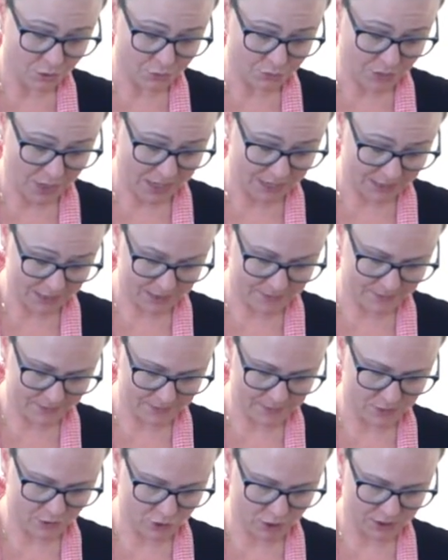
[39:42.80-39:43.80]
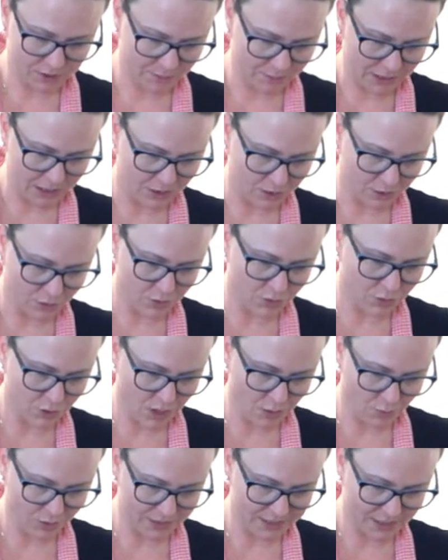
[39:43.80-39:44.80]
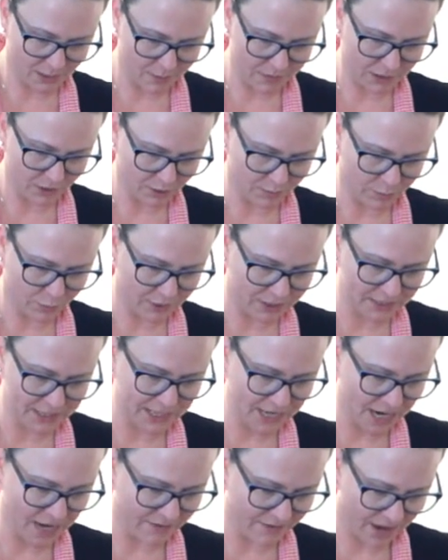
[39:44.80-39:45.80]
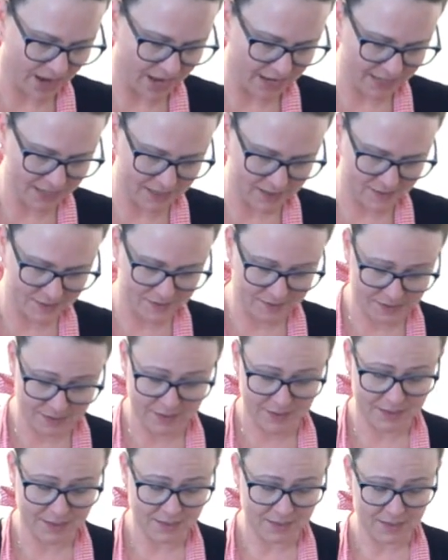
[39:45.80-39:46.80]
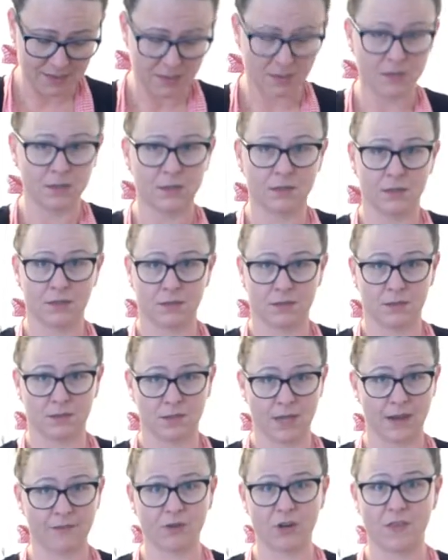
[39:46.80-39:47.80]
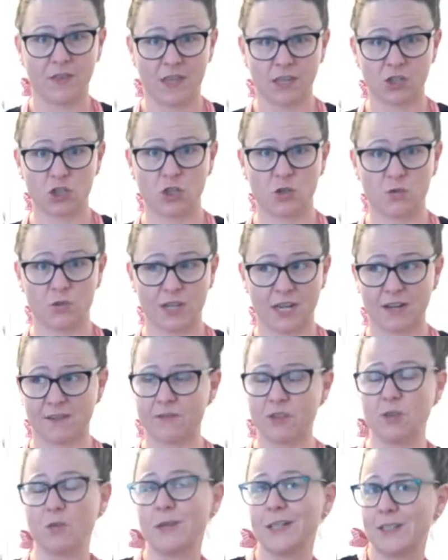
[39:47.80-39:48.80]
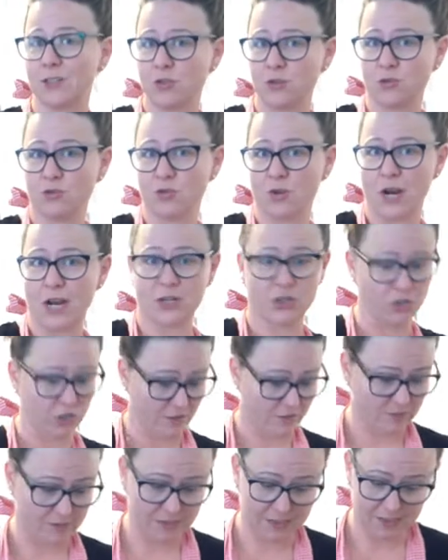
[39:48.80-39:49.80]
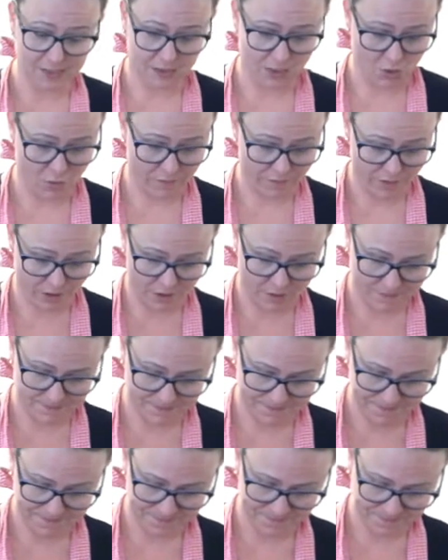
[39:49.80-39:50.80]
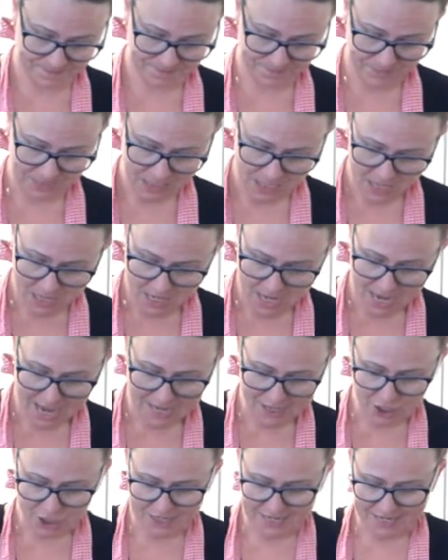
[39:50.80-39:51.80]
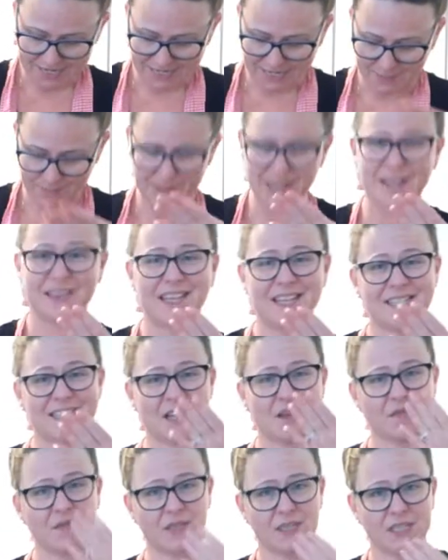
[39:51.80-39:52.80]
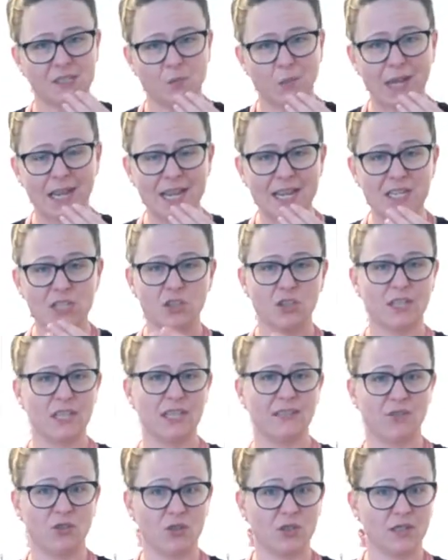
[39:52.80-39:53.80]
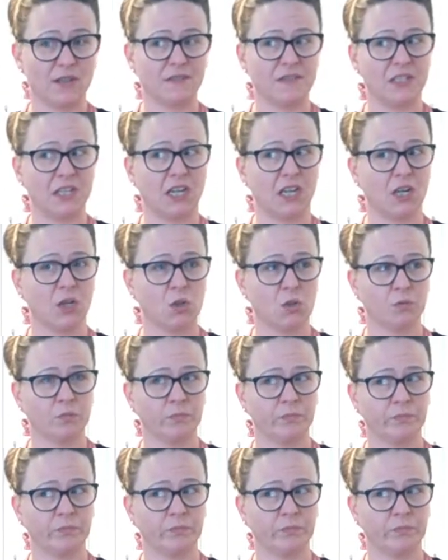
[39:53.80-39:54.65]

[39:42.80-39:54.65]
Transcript: Right. Trust me, you do not want salmonella poisoning. I've had it. Everything shoots out of you in two directions. It's no fun. And you can't keep anything down this way, so they give you stuff to go